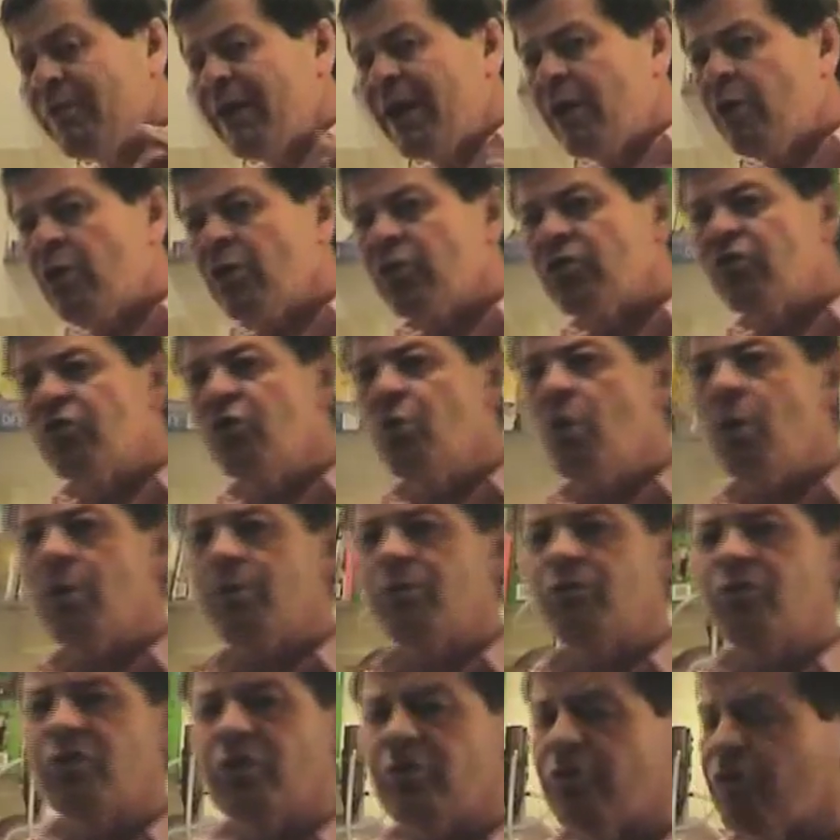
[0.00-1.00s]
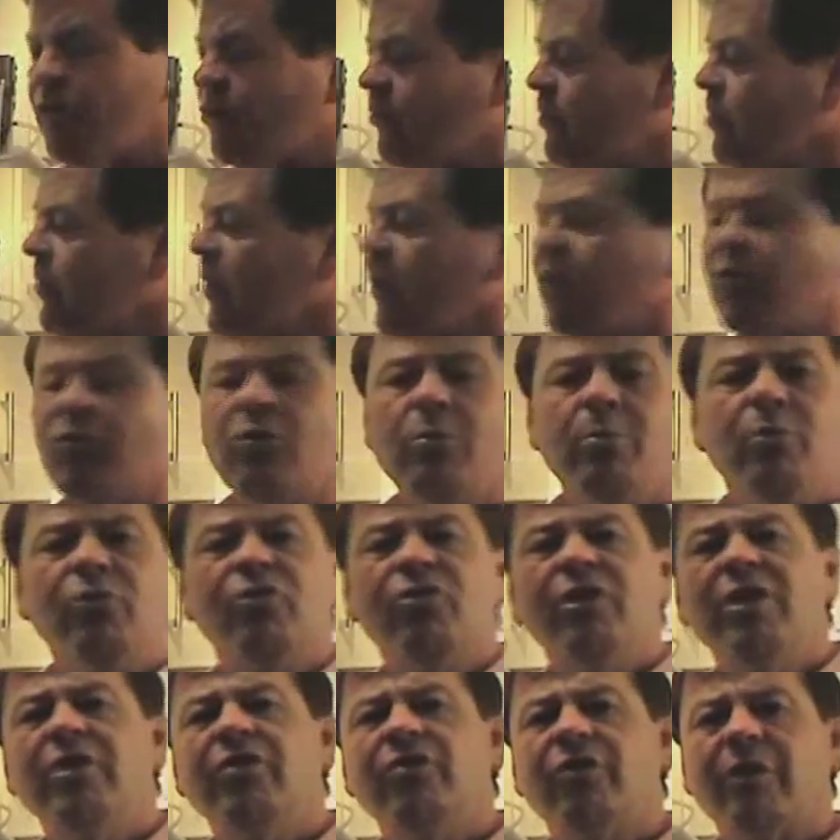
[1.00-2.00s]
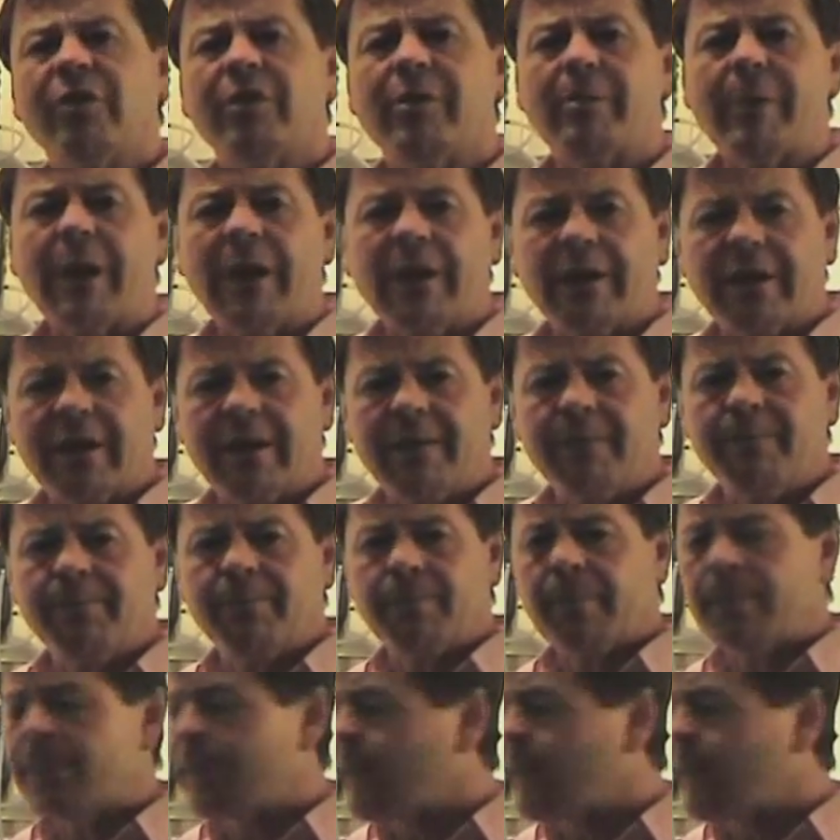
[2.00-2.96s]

We've now got two options. There are two machines on the market.